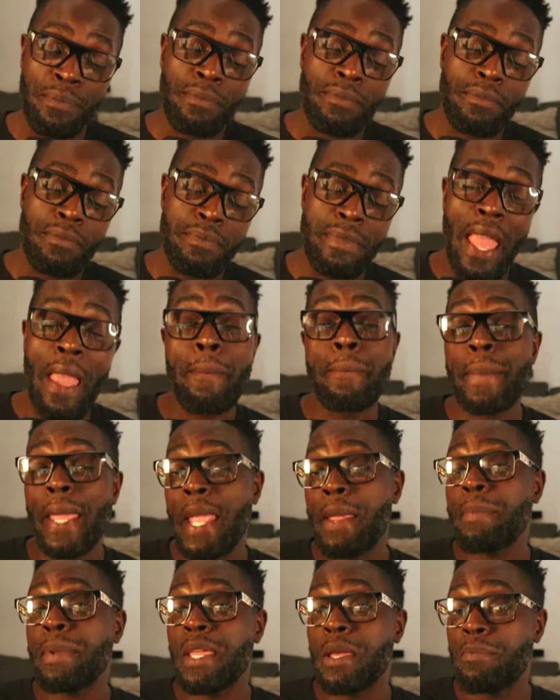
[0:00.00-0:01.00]
that may
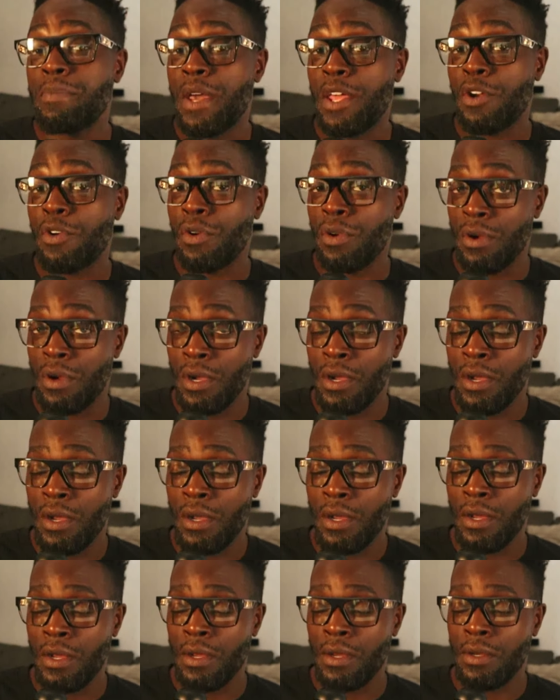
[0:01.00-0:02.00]
be a better,
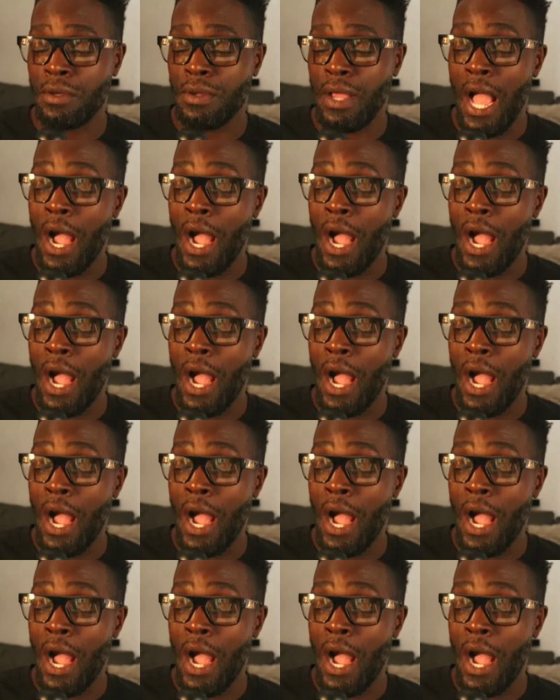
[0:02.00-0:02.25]
I